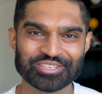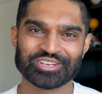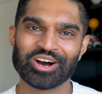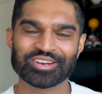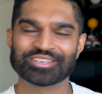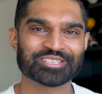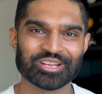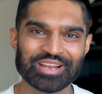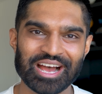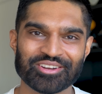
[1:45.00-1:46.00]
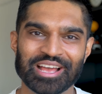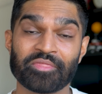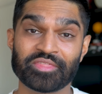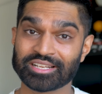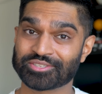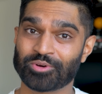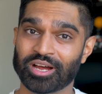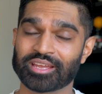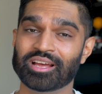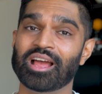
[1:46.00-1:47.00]
just harder to slow down. And that's
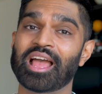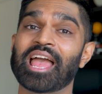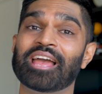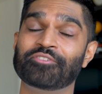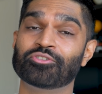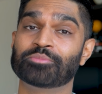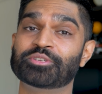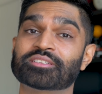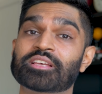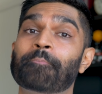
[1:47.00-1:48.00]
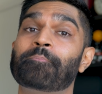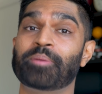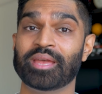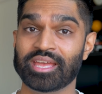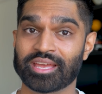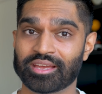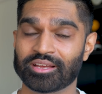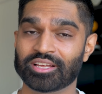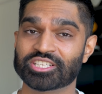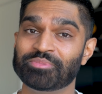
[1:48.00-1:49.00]
why heavier objects appear
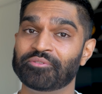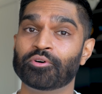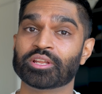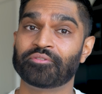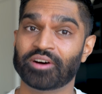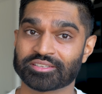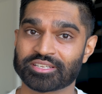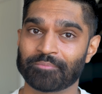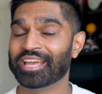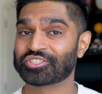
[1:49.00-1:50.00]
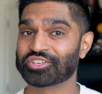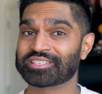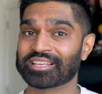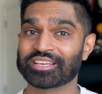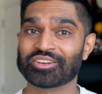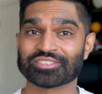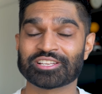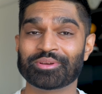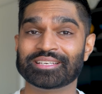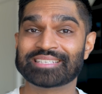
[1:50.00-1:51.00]
to be falling faster. It's just that they're not
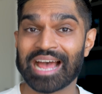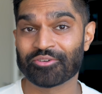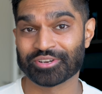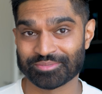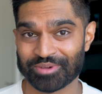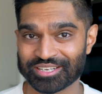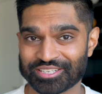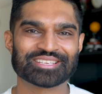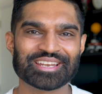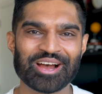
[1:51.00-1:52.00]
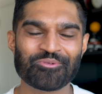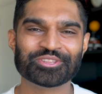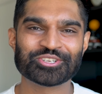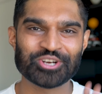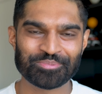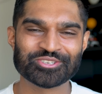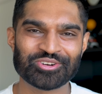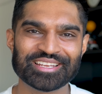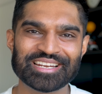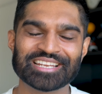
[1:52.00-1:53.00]
slowing down as much. So now with a shopping
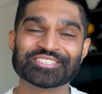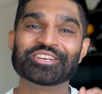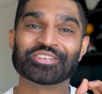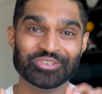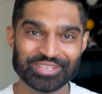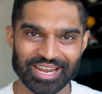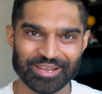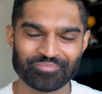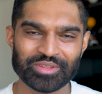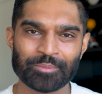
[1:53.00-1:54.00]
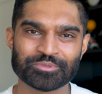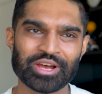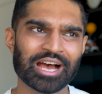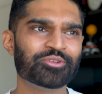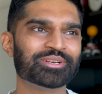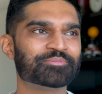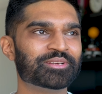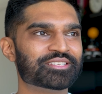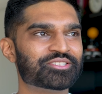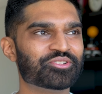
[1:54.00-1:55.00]
trolley analogy, you get it. So how do you
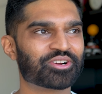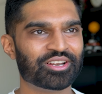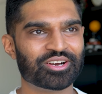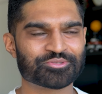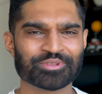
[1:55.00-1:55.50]
explain this to your class